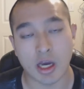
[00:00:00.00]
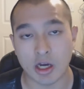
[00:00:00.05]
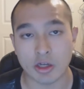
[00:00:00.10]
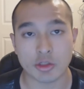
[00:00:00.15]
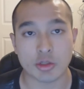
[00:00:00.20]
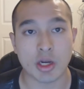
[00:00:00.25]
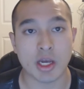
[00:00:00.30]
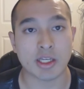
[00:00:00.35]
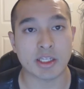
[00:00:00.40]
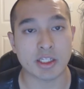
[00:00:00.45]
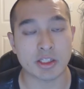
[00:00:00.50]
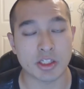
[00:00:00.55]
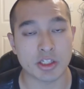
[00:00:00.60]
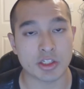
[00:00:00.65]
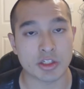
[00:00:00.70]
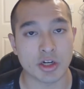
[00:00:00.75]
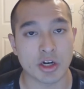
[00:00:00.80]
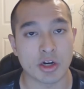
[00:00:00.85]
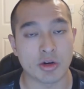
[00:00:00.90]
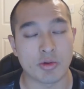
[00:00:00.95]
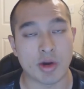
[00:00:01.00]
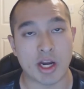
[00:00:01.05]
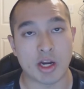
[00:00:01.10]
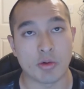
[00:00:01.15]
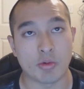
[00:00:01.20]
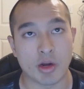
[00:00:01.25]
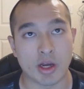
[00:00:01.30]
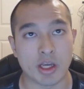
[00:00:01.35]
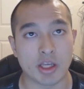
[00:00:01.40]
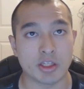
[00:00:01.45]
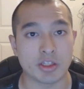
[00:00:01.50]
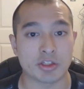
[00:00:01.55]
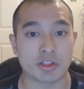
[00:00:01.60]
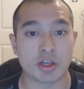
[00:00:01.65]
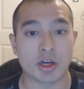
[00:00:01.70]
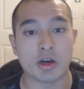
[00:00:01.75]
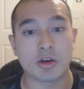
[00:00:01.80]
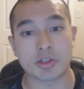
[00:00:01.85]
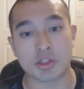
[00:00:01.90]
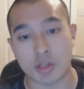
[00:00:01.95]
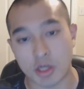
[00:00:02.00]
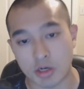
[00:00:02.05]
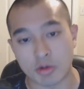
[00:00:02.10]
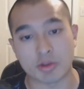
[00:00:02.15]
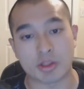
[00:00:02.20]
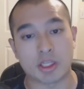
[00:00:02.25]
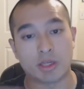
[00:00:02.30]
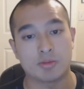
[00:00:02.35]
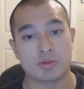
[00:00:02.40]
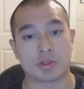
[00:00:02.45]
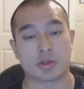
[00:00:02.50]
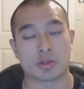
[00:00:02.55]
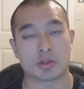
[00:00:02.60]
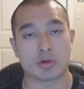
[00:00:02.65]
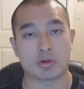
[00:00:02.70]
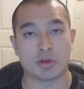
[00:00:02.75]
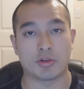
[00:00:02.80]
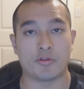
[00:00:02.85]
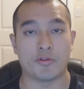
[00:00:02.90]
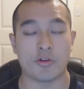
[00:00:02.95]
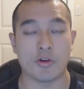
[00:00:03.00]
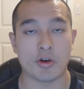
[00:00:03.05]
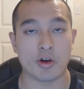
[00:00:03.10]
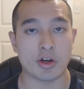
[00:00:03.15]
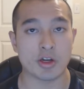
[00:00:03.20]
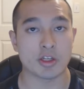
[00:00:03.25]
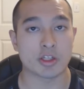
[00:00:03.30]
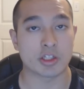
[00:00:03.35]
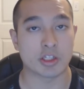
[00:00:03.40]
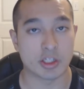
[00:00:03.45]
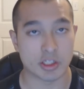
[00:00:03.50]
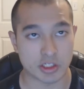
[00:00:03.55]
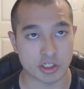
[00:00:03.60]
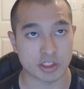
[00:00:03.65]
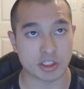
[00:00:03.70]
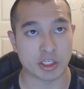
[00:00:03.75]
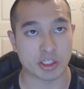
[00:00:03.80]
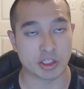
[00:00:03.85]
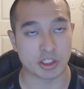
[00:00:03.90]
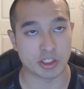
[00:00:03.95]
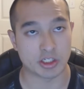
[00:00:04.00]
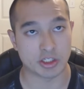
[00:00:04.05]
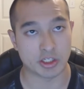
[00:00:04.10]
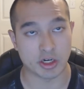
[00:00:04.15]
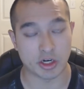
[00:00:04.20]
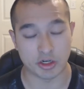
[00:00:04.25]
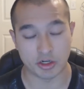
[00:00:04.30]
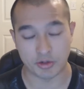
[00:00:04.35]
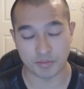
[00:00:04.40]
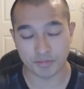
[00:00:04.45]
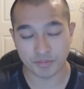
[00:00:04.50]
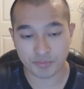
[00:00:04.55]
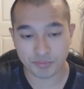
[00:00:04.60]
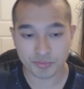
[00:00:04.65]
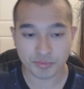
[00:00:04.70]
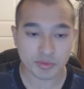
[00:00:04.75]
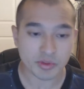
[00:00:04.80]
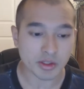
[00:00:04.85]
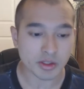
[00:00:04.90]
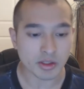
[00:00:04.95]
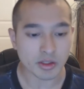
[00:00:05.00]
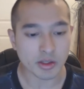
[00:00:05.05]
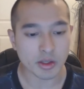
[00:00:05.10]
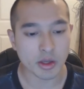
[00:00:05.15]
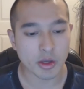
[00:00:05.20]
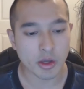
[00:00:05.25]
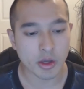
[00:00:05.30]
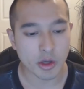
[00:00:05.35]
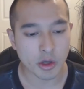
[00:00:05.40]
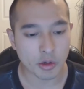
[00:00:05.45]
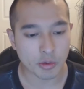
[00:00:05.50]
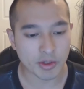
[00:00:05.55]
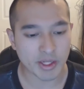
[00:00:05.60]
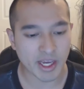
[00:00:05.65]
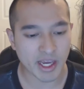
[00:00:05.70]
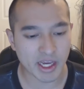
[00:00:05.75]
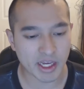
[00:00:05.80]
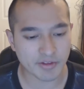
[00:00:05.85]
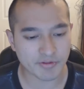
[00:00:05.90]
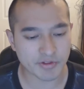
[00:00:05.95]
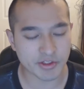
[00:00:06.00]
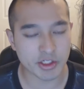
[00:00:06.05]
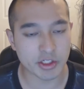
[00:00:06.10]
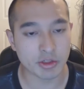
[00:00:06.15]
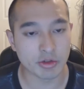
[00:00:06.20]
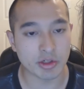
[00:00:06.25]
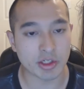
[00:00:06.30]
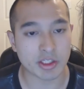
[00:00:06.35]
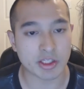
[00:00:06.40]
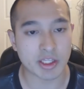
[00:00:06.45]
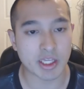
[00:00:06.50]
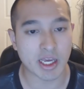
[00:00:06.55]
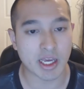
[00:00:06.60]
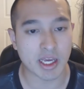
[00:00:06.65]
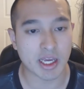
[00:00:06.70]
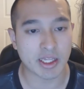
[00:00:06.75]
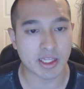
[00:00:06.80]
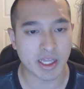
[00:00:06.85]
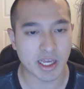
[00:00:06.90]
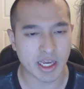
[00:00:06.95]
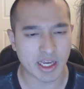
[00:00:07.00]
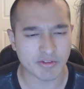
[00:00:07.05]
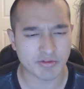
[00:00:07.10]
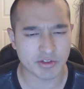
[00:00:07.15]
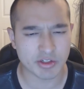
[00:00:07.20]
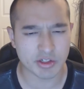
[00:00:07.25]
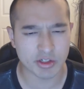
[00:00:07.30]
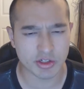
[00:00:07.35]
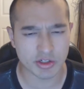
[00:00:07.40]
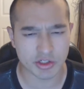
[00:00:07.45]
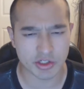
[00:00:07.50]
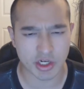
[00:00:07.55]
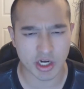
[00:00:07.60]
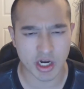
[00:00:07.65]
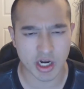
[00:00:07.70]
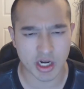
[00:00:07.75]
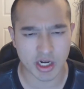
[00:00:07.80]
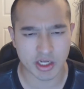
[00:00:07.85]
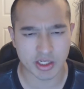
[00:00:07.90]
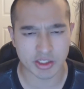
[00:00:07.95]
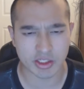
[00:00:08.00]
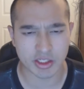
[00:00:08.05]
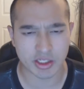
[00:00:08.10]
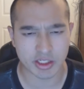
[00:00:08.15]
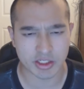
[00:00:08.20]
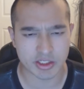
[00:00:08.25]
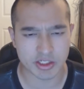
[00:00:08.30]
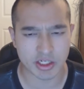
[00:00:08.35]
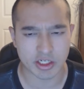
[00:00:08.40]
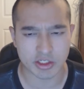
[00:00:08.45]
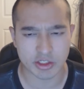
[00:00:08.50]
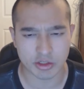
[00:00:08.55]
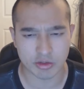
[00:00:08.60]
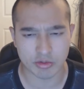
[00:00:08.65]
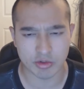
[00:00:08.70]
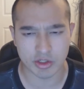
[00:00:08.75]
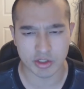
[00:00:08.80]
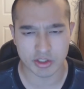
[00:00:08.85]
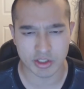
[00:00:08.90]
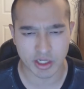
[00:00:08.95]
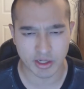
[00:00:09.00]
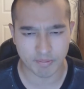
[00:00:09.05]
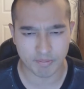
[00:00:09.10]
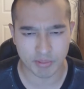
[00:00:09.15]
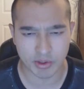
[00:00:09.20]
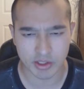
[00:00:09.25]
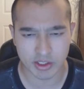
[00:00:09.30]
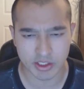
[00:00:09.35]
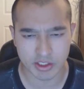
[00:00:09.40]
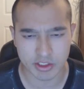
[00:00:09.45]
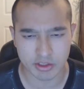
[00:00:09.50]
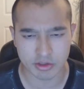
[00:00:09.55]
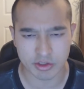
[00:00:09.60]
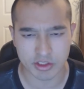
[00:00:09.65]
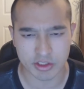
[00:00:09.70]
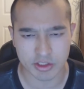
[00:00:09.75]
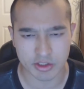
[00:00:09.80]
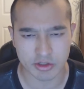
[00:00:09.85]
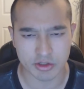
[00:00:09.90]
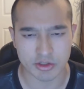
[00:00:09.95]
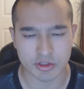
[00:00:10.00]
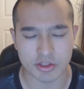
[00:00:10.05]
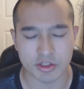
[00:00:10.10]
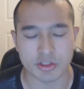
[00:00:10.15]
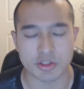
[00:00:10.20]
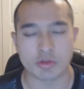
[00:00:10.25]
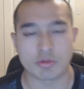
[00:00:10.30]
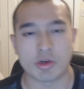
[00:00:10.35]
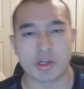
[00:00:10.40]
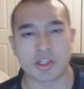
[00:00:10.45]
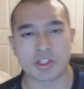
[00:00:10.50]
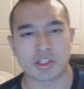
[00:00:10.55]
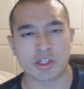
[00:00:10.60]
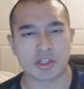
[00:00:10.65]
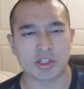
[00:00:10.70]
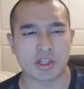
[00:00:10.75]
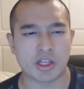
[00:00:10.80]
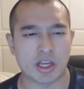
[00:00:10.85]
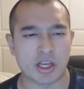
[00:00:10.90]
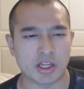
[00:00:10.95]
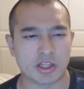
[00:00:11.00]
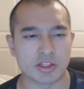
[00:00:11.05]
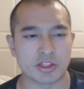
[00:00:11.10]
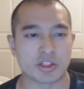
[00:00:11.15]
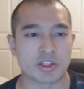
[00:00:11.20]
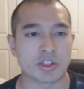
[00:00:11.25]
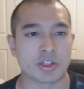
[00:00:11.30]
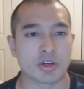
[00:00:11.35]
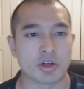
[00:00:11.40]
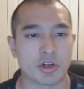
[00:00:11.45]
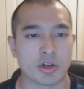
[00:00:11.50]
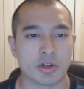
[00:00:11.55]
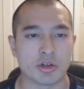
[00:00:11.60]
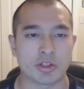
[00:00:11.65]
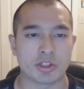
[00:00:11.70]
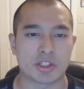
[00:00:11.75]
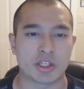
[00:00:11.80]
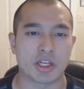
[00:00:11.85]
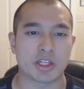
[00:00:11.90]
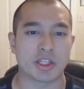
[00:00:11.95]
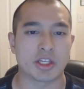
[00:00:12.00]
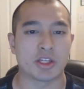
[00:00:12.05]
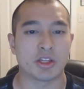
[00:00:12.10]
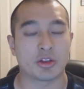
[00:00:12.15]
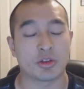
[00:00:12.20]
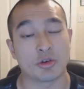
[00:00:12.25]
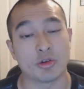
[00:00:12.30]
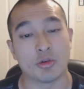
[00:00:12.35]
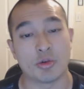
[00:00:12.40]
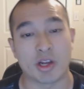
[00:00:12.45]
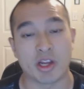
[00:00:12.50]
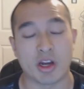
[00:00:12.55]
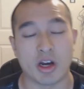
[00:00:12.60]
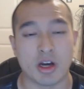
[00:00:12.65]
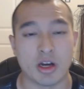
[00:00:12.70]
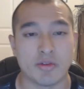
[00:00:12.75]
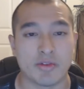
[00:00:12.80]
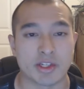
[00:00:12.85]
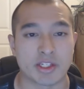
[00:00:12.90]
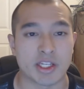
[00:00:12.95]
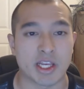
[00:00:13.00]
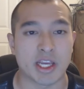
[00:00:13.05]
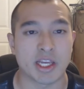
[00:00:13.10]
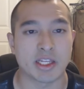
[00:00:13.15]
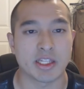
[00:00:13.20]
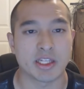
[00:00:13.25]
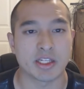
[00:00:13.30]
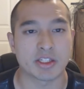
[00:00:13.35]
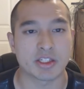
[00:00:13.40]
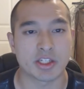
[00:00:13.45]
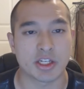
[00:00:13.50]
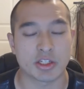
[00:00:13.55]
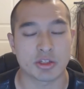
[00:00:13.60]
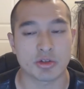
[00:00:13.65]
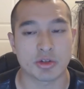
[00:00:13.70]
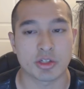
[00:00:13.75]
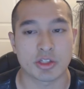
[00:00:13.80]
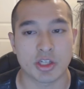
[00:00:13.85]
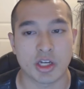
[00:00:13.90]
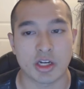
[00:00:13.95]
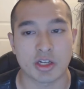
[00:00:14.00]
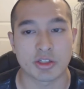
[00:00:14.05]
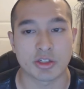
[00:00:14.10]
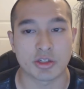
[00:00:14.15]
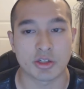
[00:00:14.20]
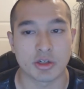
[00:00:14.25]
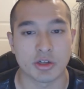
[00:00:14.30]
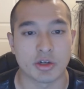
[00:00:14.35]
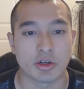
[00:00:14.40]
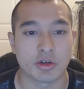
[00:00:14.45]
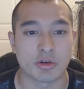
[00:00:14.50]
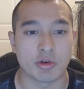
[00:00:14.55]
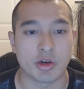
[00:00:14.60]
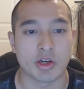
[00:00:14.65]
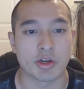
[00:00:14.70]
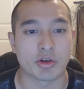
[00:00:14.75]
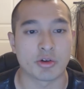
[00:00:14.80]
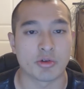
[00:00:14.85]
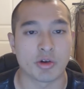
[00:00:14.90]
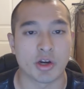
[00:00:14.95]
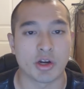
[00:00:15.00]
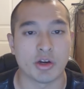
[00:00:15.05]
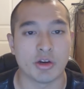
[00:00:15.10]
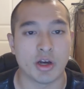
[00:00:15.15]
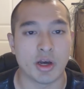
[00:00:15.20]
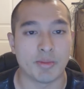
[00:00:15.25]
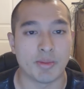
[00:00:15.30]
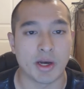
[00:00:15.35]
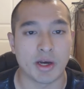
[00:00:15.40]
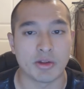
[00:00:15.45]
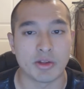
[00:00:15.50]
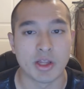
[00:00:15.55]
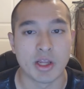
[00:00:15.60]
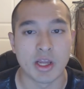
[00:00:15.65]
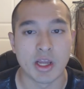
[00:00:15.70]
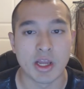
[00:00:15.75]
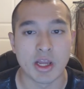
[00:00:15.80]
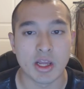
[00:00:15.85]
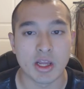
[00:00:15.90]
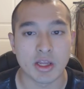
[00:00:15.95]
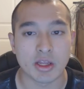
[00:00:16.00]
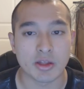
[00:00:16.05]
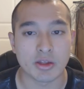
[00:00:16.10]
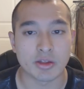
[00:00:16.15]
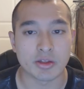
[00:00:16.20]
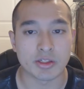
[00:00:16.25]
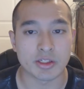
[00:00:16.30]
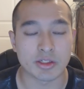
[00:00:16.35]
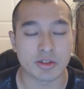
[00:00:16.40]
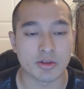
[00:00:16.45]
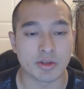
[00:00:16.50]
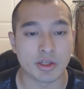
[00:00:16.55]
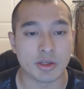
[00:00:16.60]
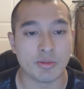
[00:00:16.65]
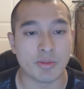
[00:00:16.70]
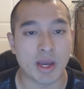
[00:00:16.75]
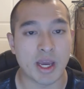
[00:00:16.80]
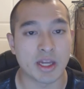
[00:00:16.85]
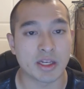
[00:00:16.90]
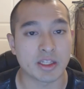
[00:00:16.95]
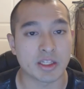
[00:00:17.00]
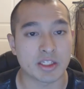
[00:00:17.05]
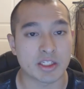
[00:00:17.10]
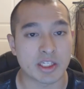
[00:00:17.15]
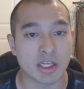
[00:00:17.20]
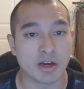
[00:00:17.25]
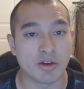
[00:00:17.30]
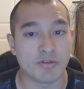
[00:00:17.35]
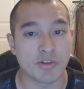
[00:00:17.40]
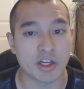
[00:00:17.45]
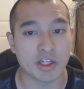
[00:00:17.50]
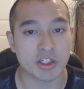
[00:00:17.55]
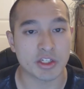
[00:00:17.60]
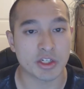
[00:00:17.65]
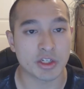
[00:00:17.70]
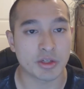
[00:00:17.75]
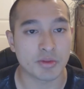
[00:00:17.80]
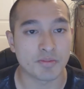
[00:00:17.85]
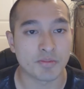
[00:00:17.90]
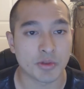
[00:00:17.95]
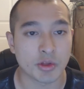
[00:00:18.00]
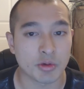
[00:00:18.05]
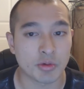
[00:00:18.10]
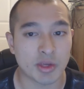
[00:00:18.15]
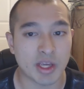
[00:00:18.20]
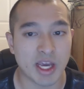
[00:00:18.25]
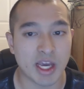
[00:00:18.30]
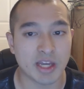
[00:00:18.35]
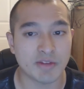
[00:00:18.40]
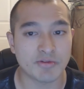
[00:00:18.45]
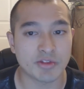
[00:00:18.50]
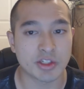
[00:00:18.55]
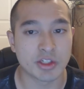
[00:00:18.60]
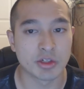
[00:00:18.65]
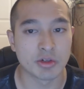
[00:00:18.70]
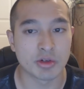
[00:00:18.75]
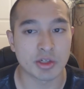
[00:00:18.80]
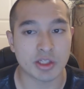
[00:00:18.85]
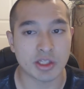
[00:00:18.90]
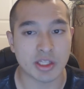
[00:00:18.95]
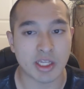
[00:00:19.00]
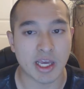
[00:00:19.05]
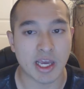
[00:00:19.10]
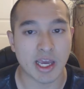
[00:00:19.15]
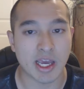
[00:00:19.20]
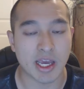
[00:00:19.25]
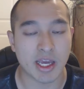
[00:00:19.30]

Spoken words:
I'll try to get this started right away. So I'll start with episode 24, so let's just get this started. We have to it that after Jean, etc., was like put into a certain situation, and Shiro saying that he threw away all of his hate, etc., talking to the Greater Grail about humanity's salvation, we have to it